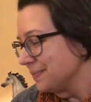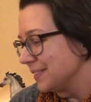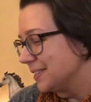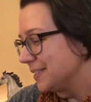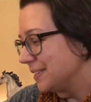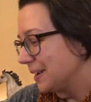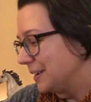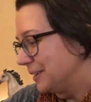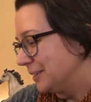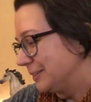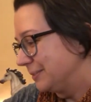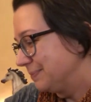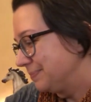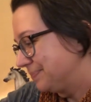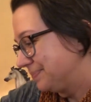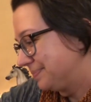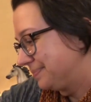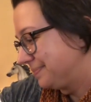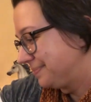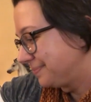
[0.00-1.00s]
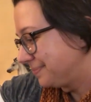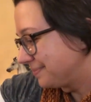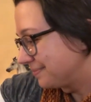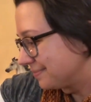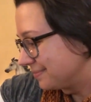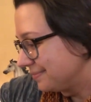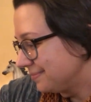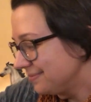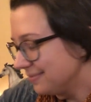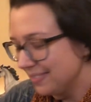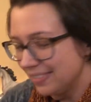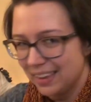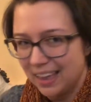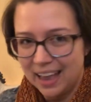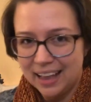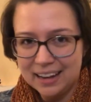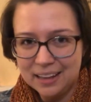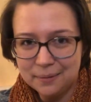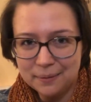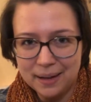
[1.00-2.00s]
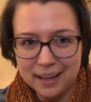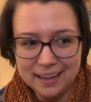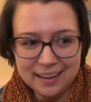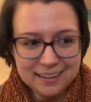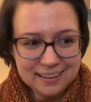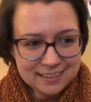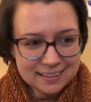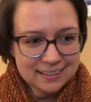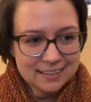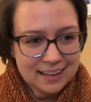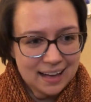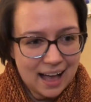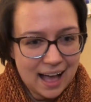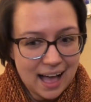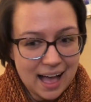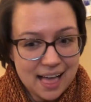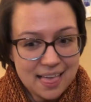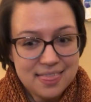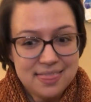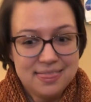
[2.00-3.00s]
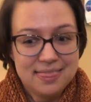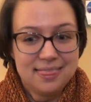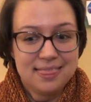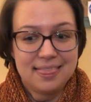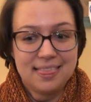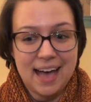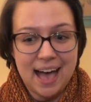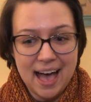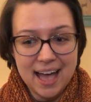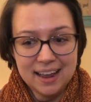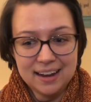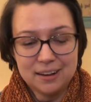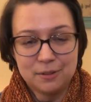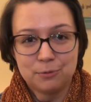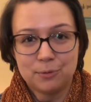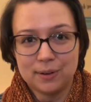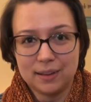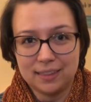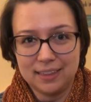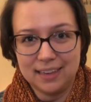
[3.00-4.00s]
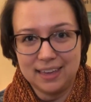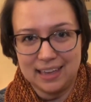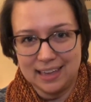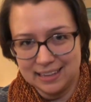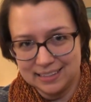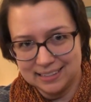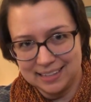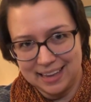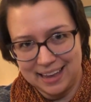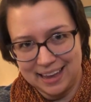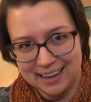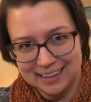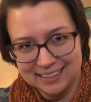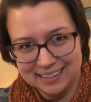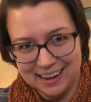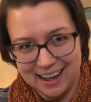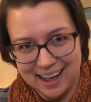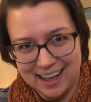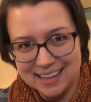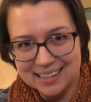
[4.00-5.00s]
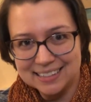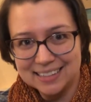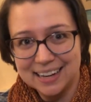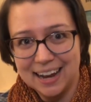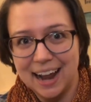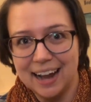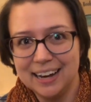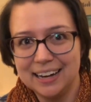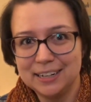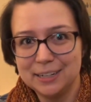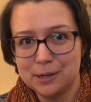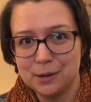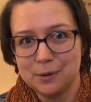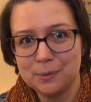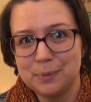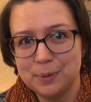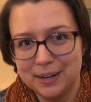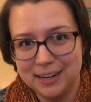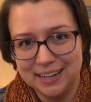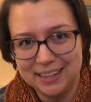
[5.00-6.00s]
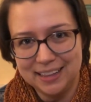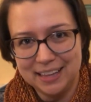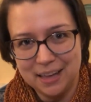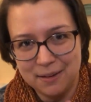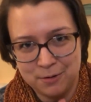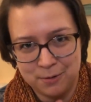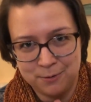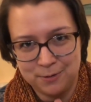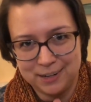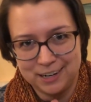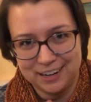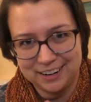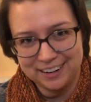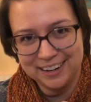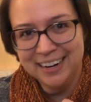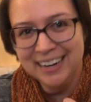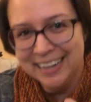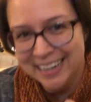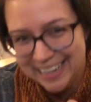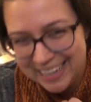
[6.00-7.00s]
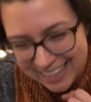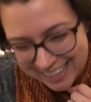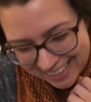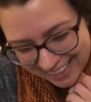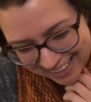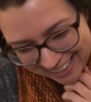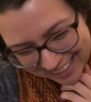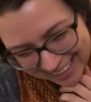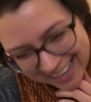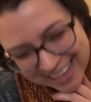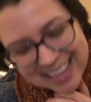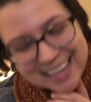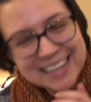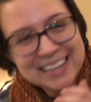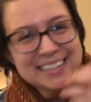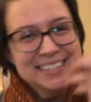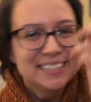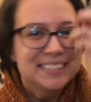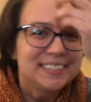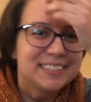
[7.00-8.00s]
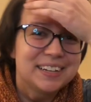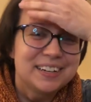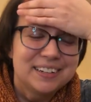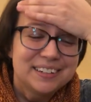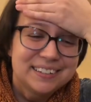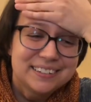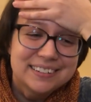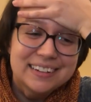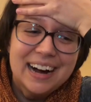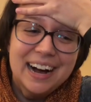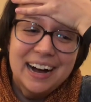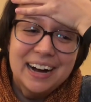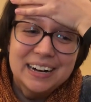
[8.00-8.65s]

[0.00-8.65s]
So anyway, that really is it, guys, and I need to go preheat the oven for dinner. So